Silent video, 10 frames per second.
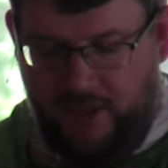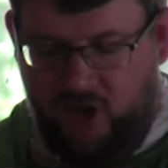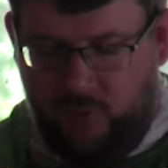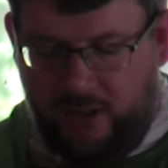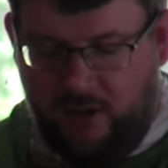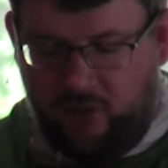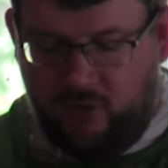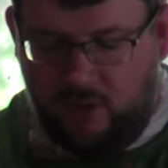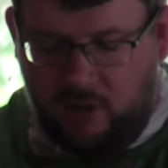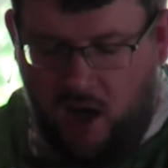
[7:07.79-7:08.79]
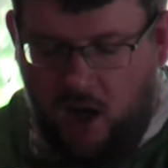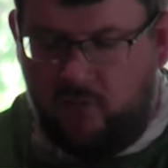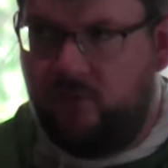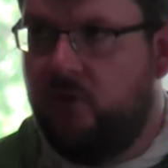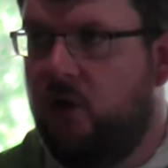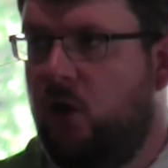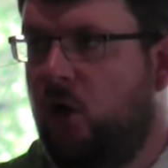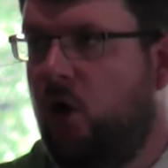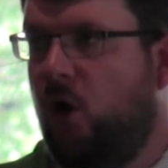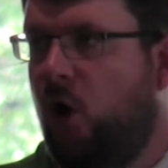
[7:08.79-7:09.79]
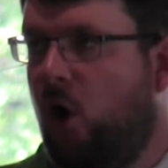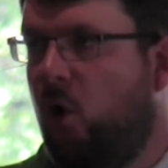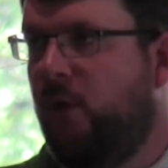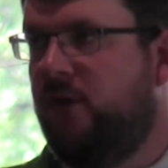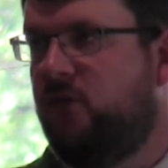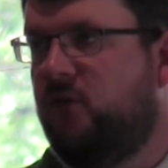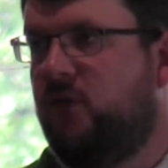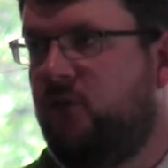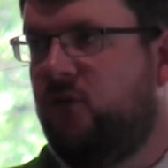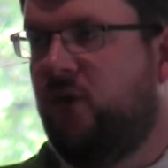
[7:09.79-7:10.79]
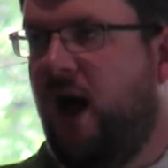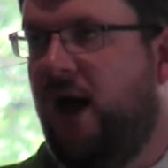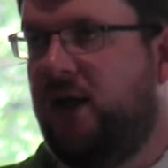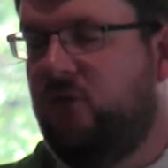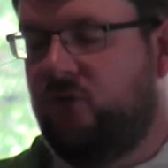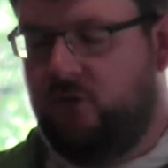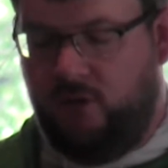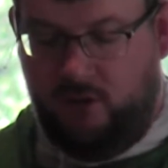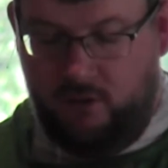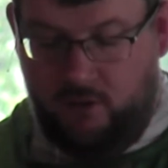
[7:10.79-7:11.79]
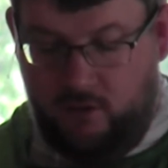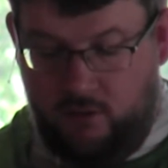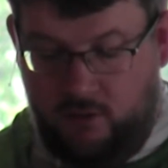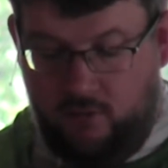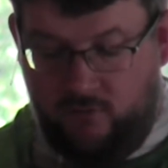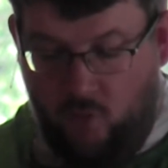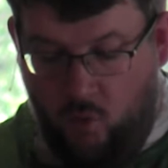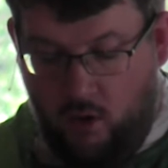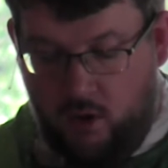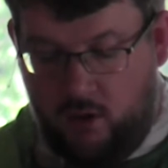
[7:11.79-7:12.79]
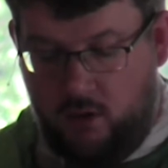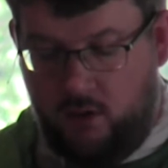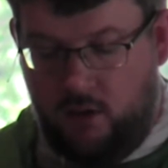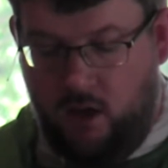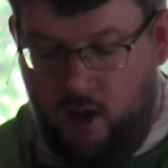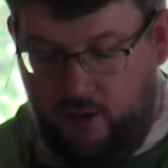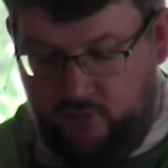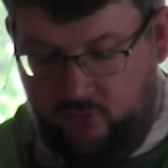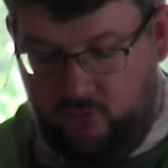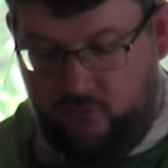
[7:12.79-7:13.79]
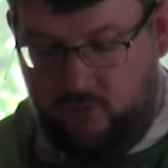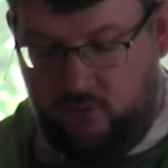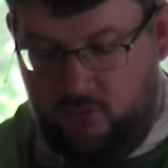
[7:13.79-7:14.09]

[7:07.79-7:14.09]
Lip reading: It is because love always sighs for us.